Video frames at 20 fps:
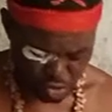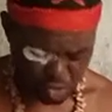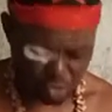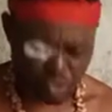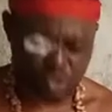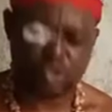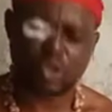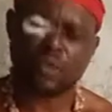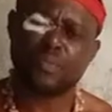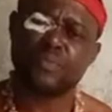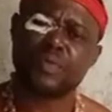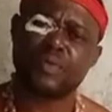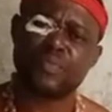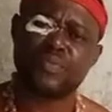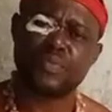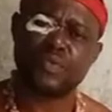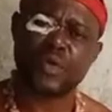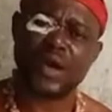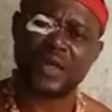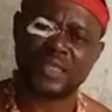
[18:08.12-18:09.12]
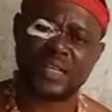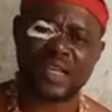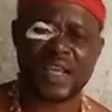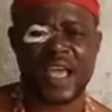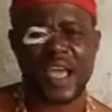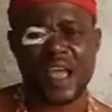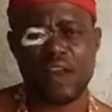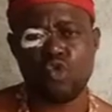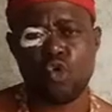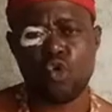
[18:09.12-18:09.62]
To some people, I think
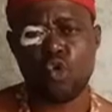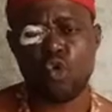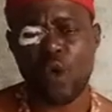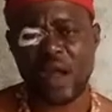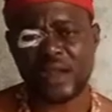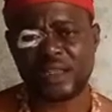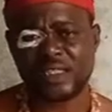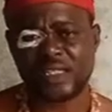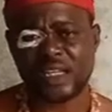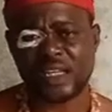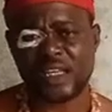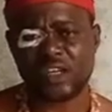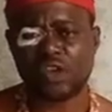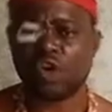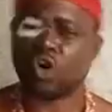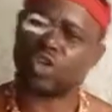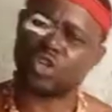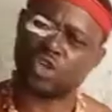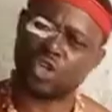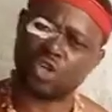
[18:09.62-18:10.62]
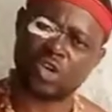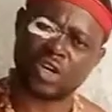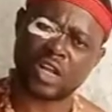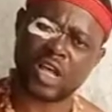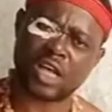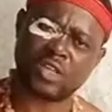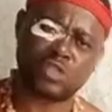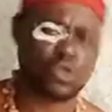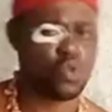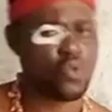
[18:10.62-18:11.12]
I look one thing or the
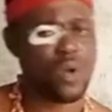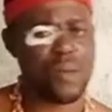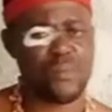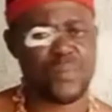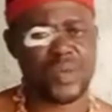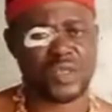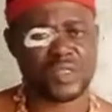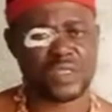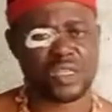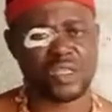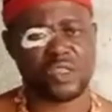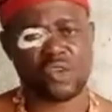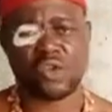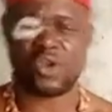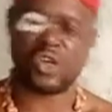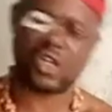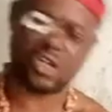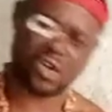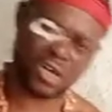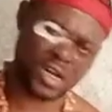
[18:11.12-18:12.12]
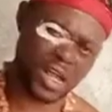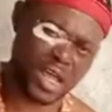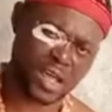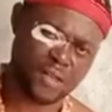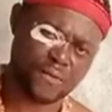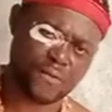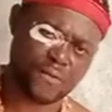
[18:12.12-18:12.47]
other to one person or the other.